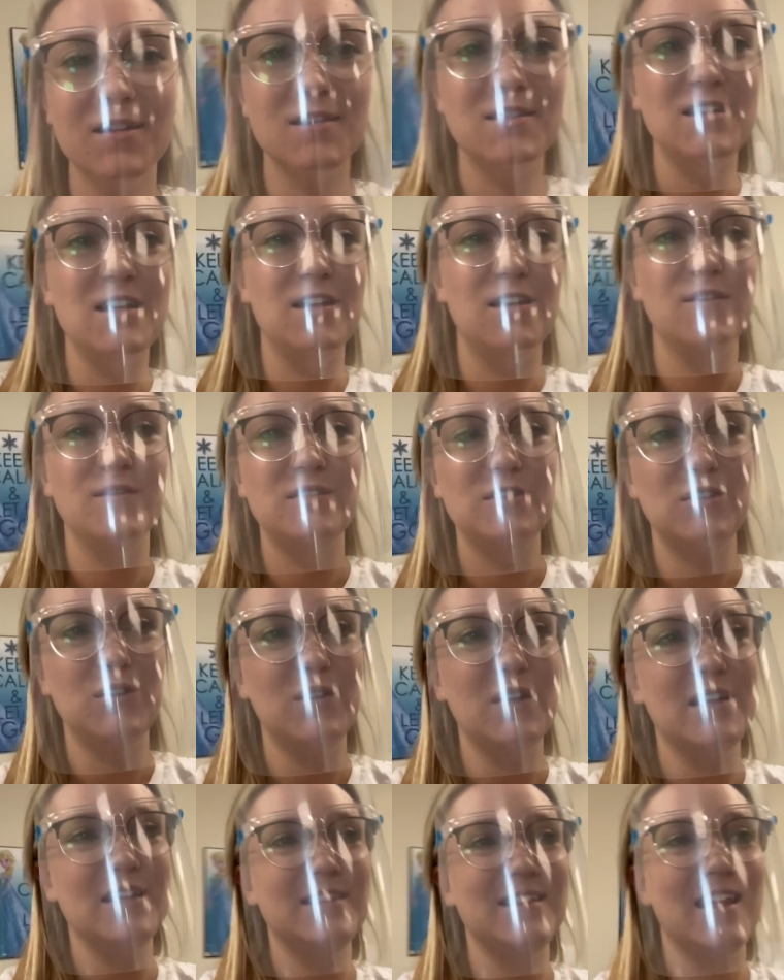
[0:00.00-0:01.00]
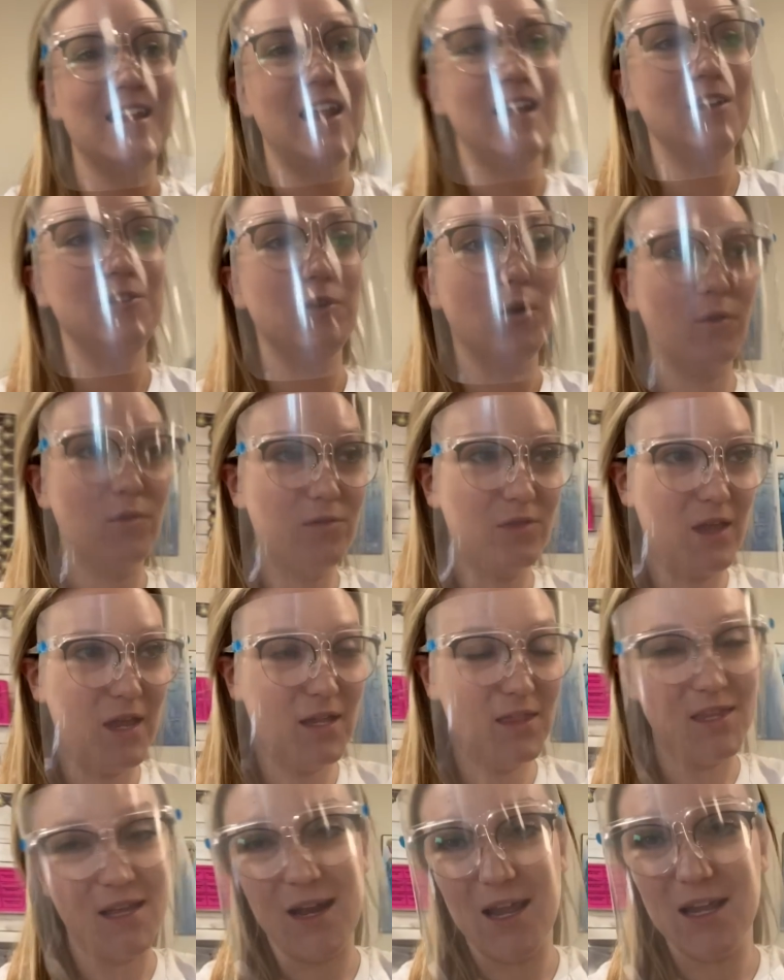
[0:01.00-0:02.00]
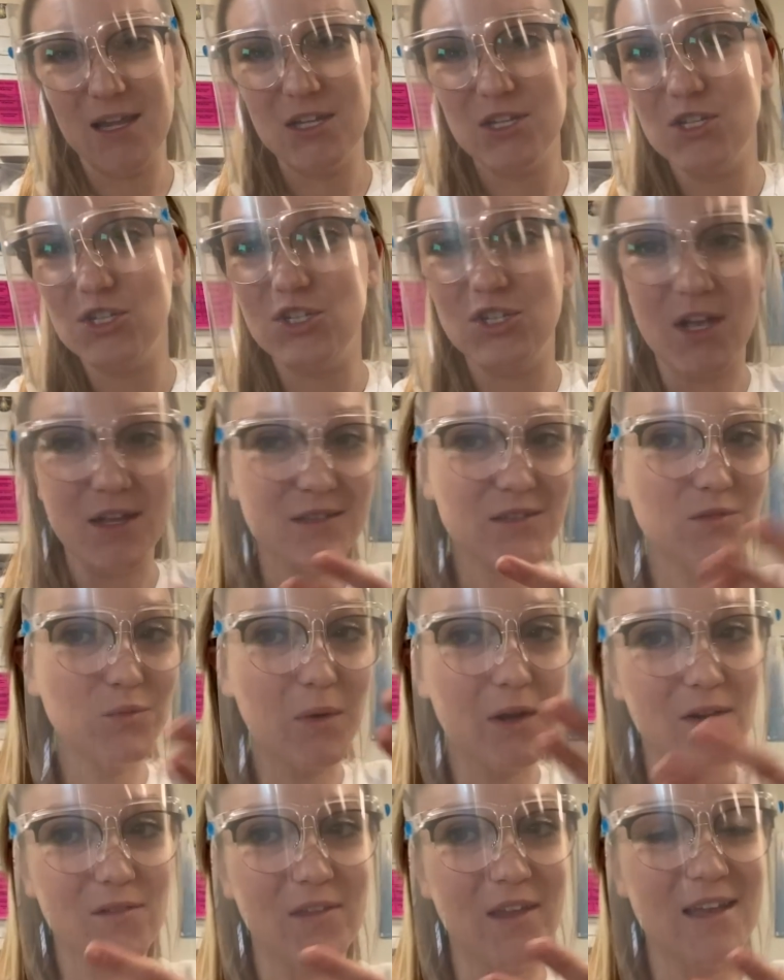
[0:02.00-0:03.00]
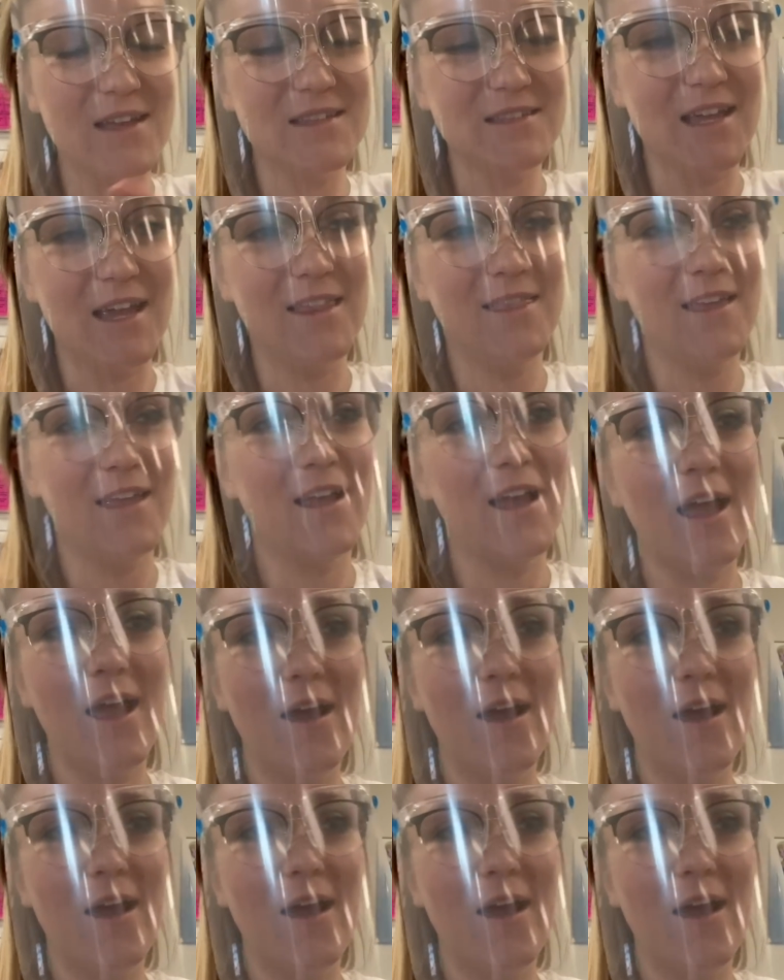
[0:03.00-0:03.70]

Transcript: dean of students, and I don't think that I can just wear this. I think I